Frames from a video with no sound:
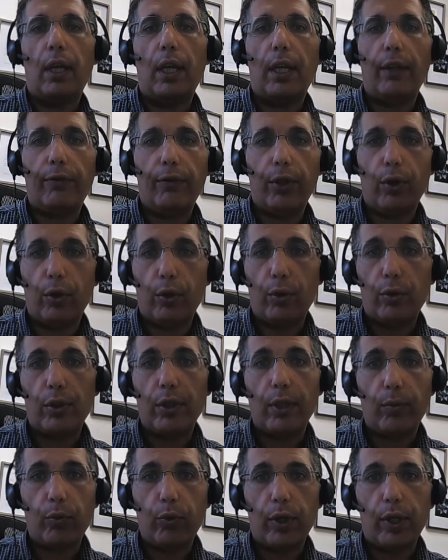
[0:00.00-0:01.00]
If you know
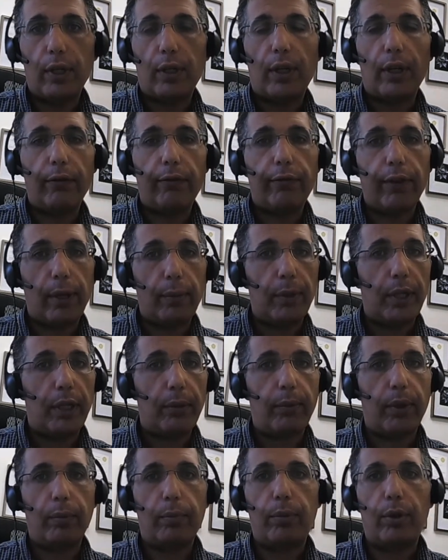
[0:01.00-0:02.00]
someone, a family
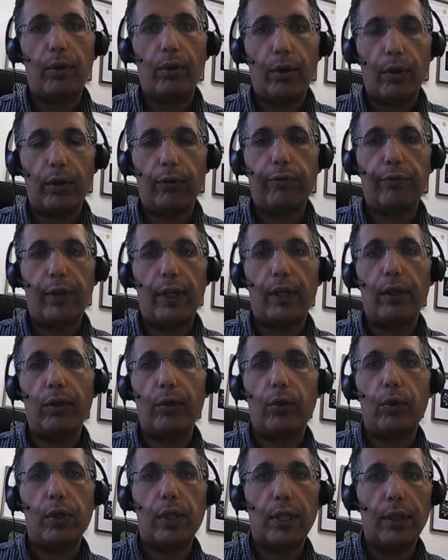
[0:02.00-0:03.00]
member or a friend
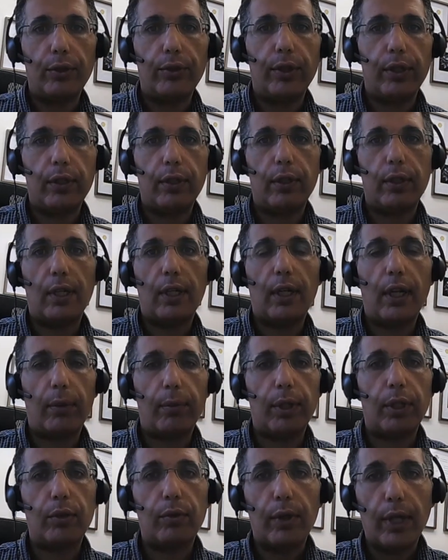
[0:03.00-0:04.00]
who is interested in
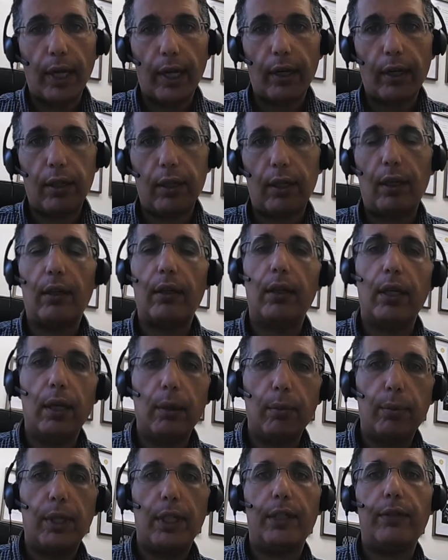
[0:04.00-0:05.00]
coming to Canada
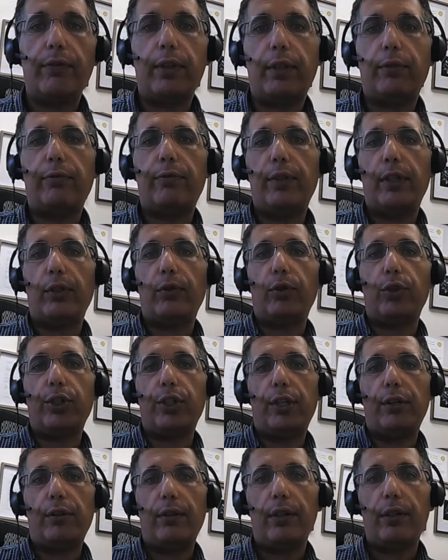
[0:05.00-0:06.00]
please feel free to
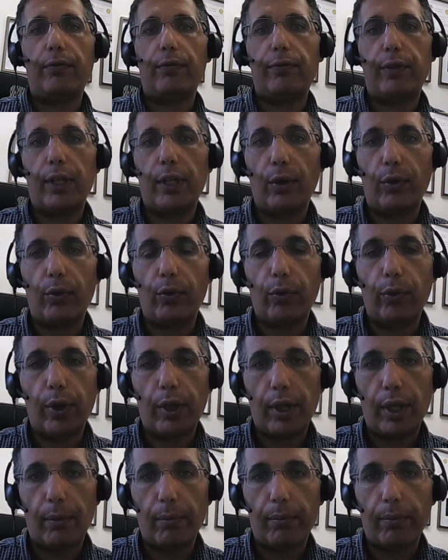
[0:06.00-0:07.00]
share this video
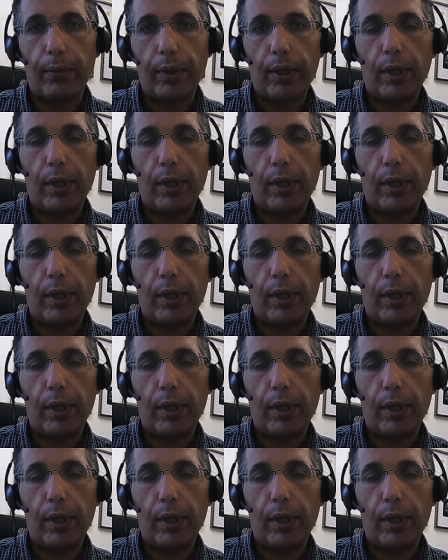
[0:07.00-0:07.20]
with them.